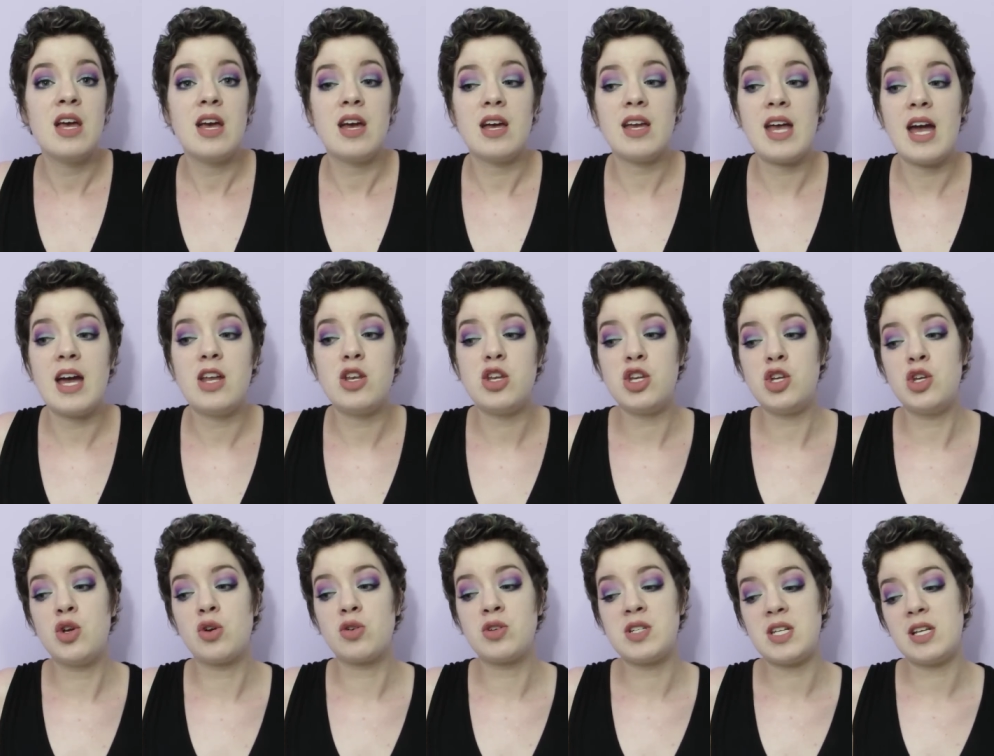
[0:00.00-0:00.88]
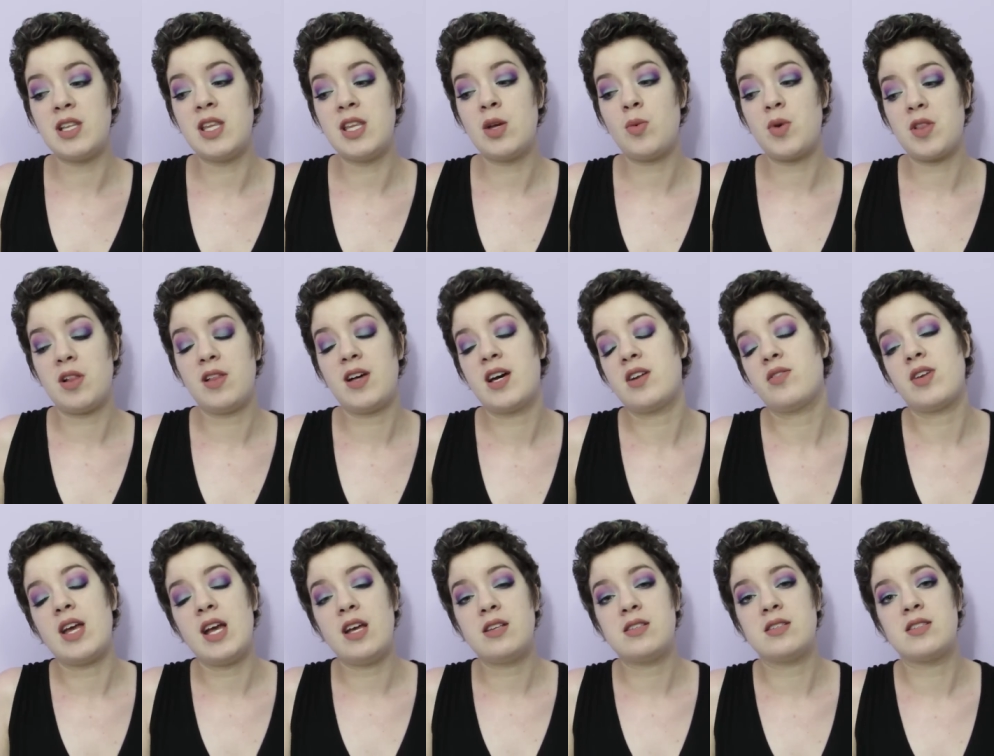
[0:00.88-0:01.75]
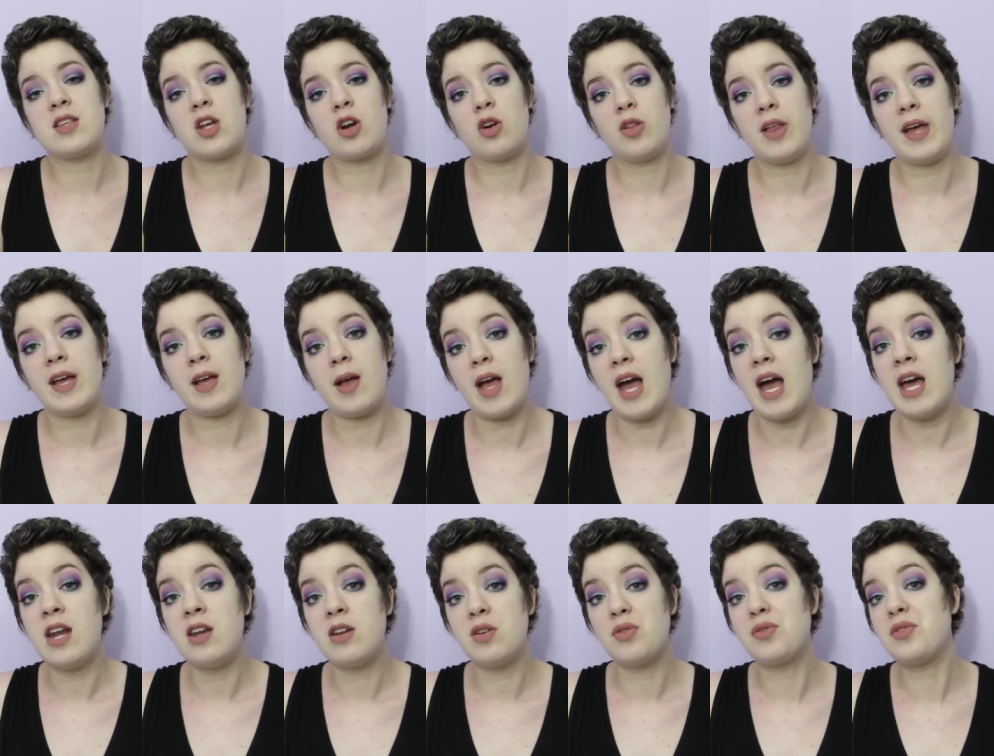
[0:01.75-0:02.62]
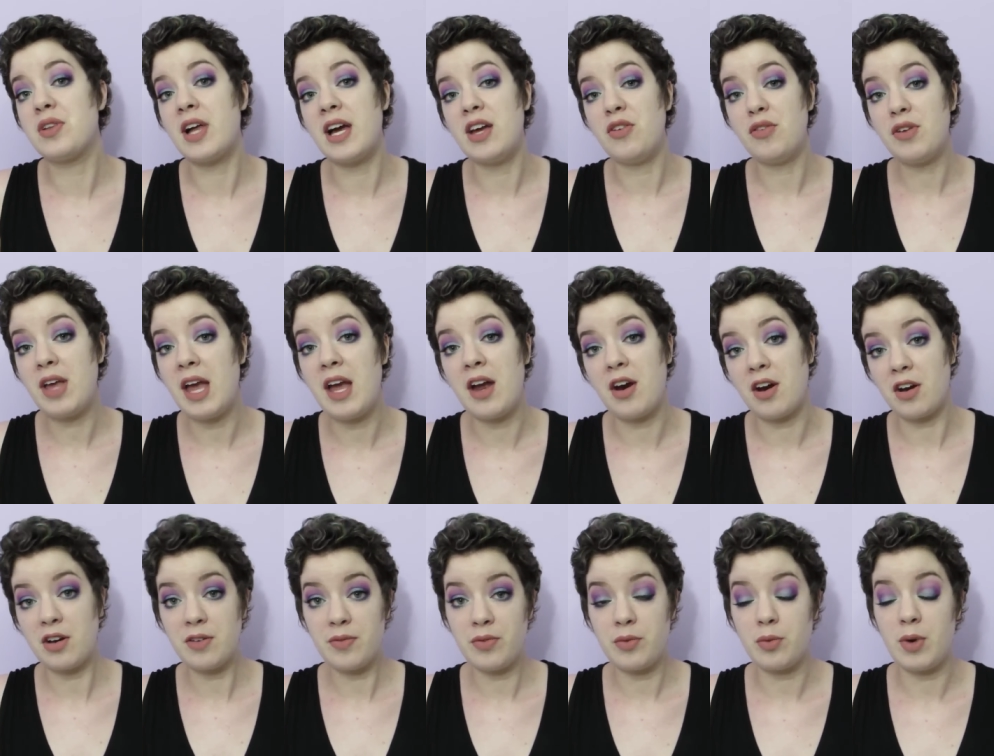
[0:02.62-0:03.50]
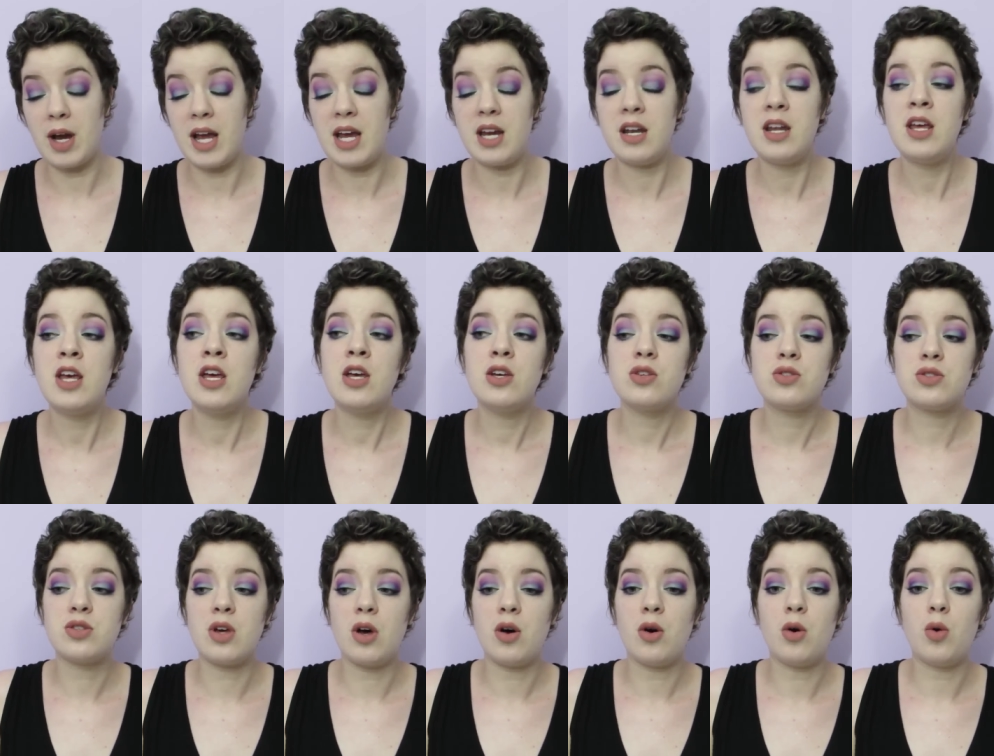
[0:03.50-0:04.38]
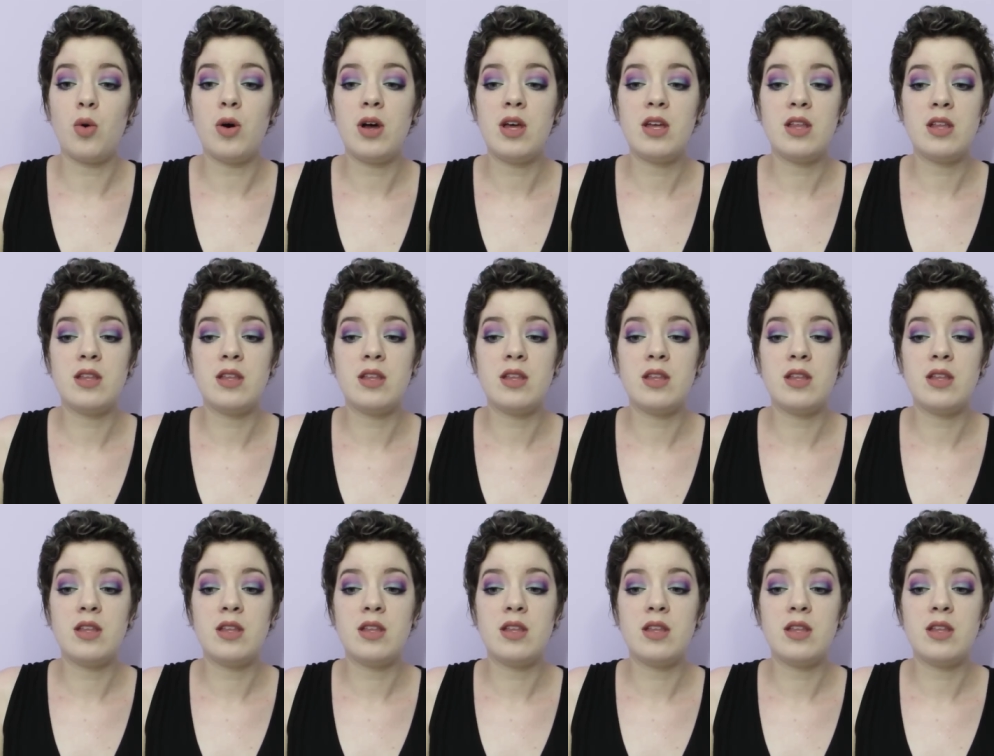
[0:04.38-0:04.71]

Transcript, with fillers: again, you're dealing with a lot of cases that are, like, end-of-life care, right? So,